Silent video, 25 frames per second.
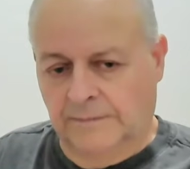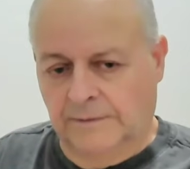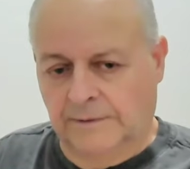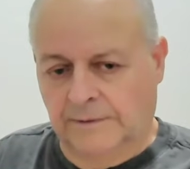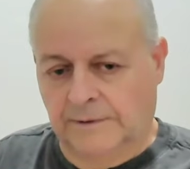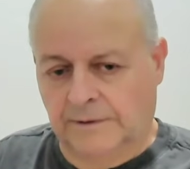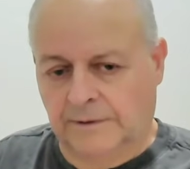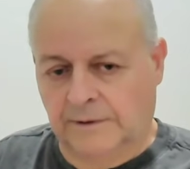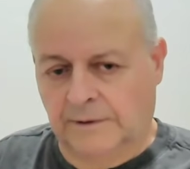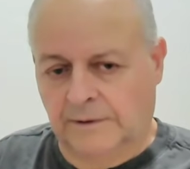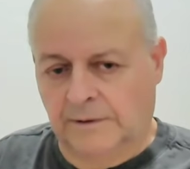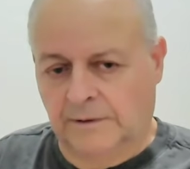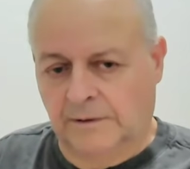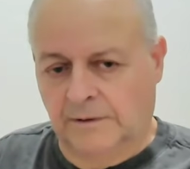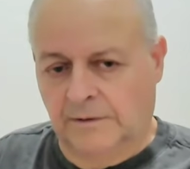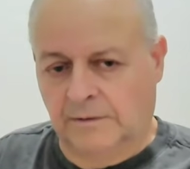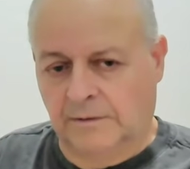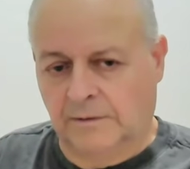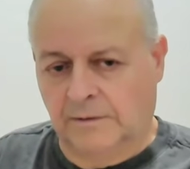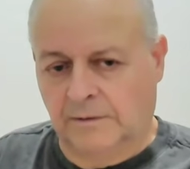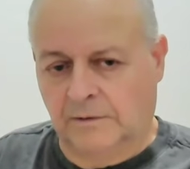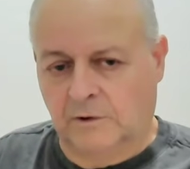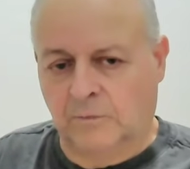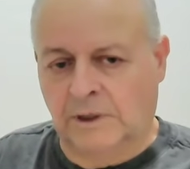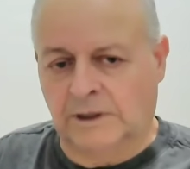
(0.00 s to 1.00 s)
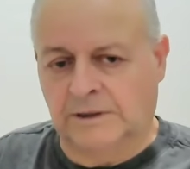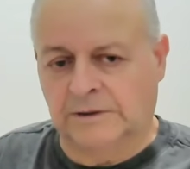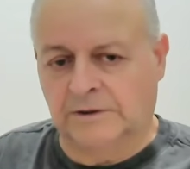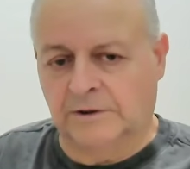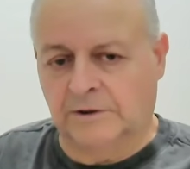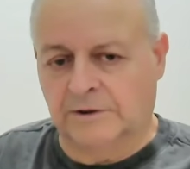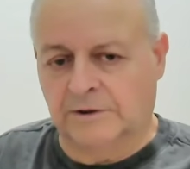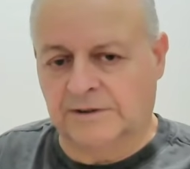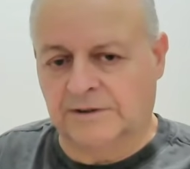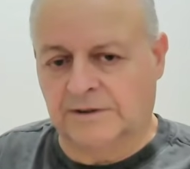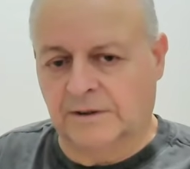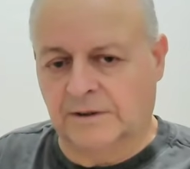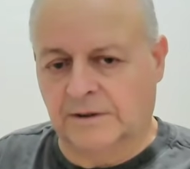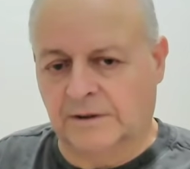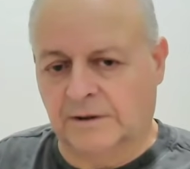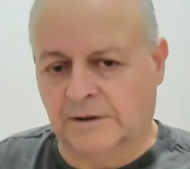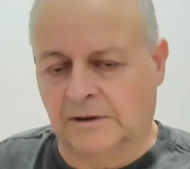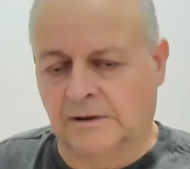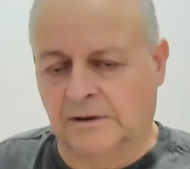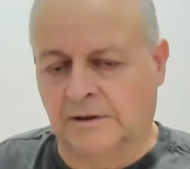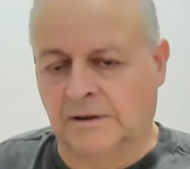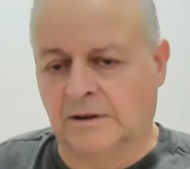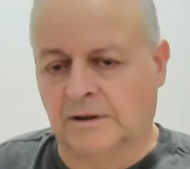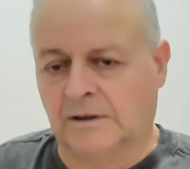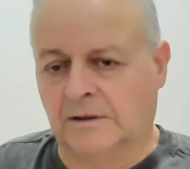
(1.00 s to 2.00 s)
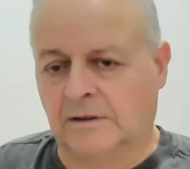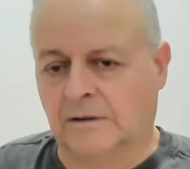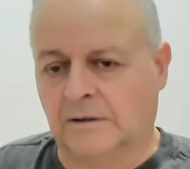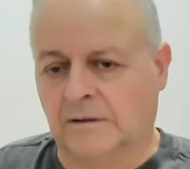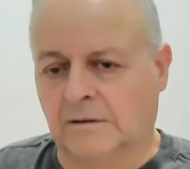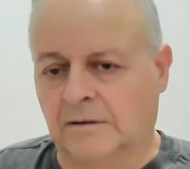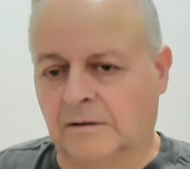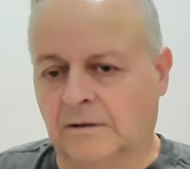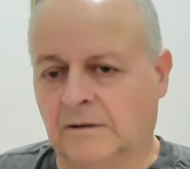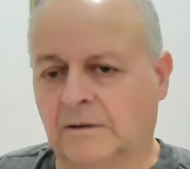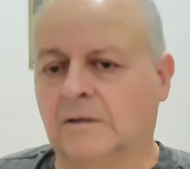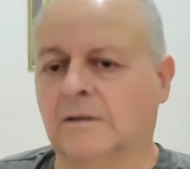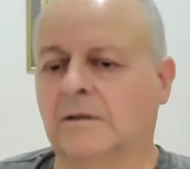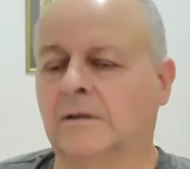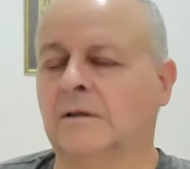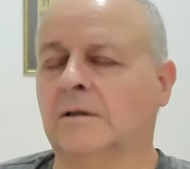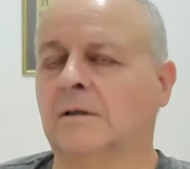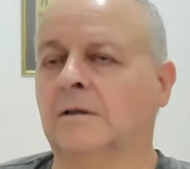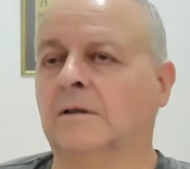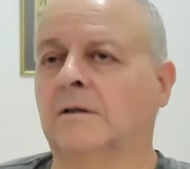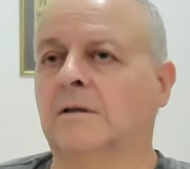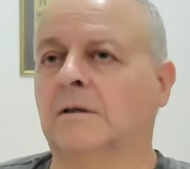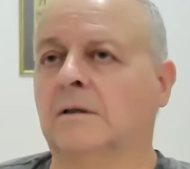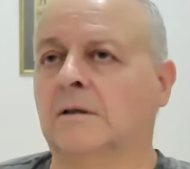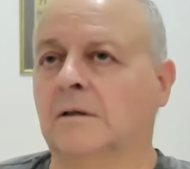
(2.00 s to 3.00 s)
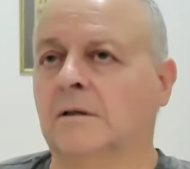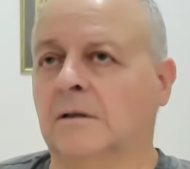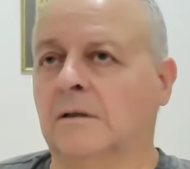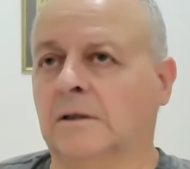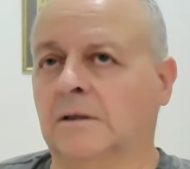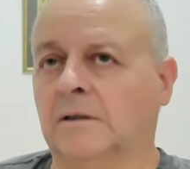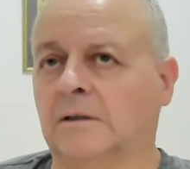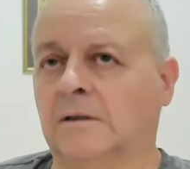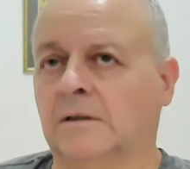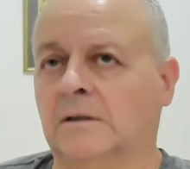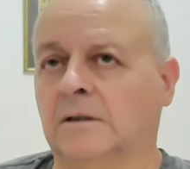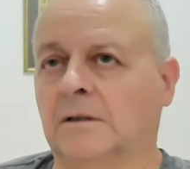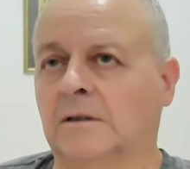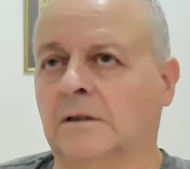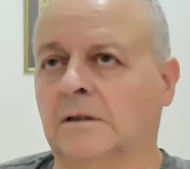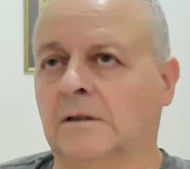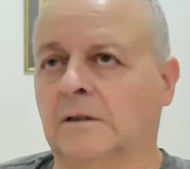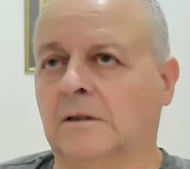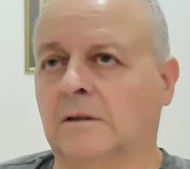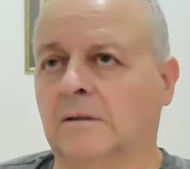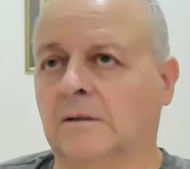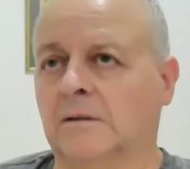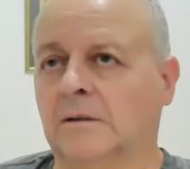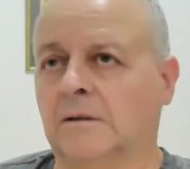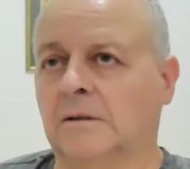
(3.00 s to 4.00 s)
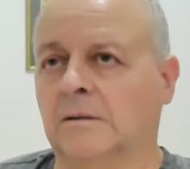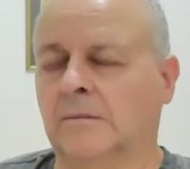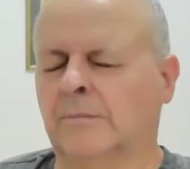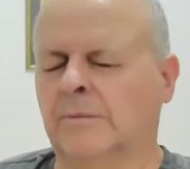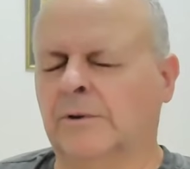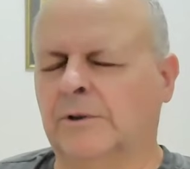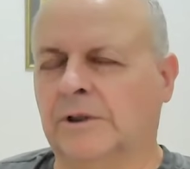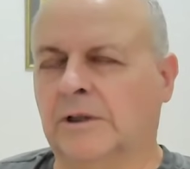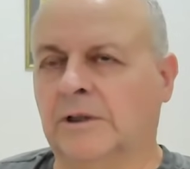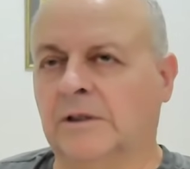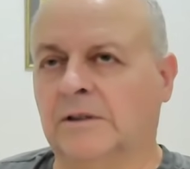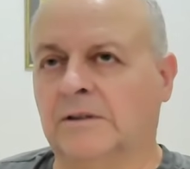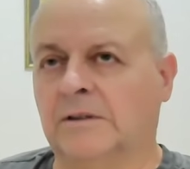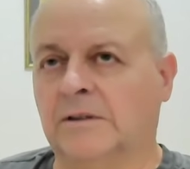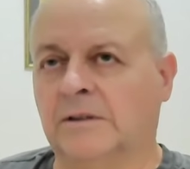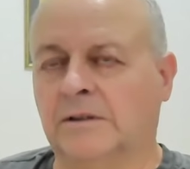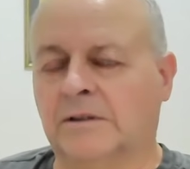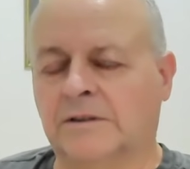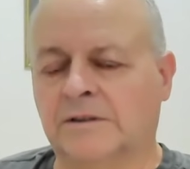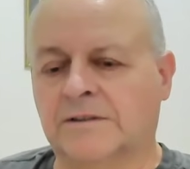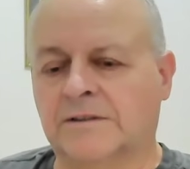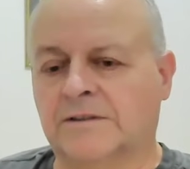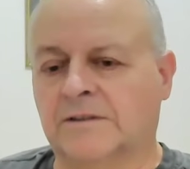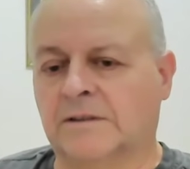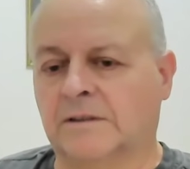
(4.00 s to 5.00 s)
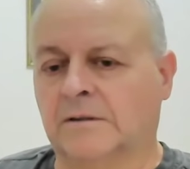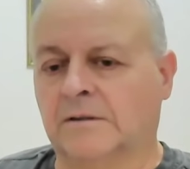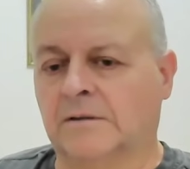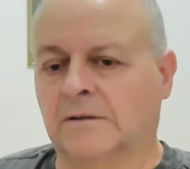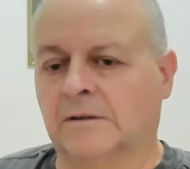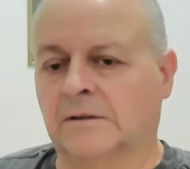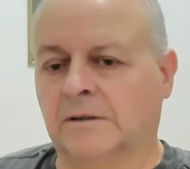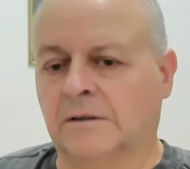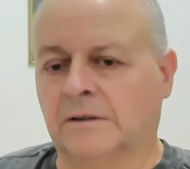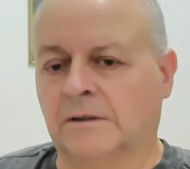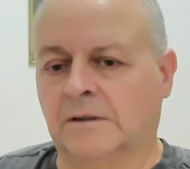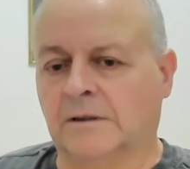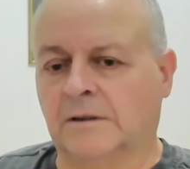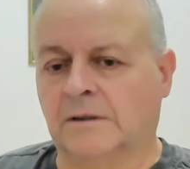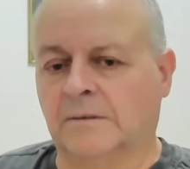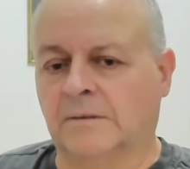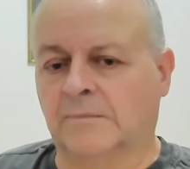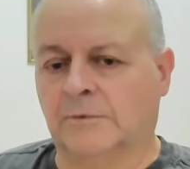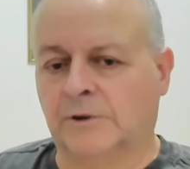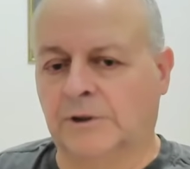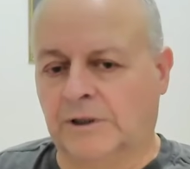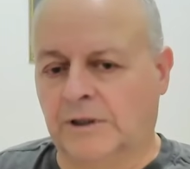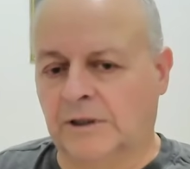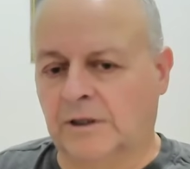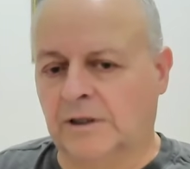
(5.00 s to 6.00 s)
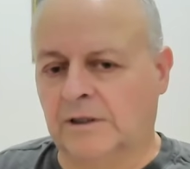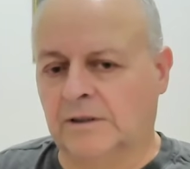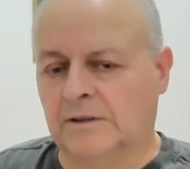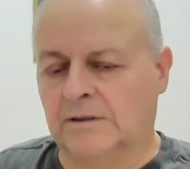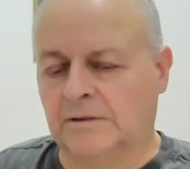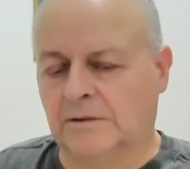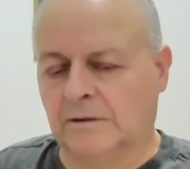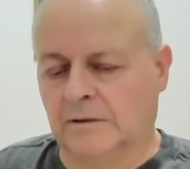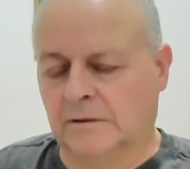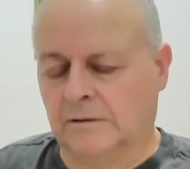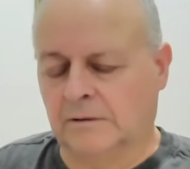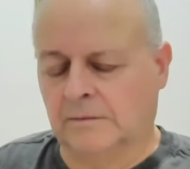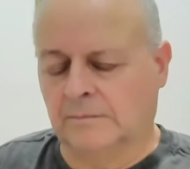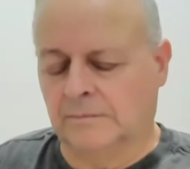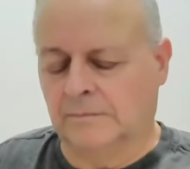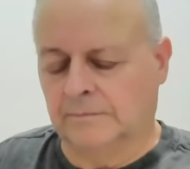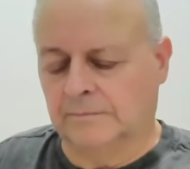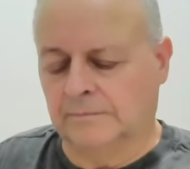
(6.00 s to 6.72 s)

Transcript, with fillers: um, commanders and and brigadiers and brigade uh,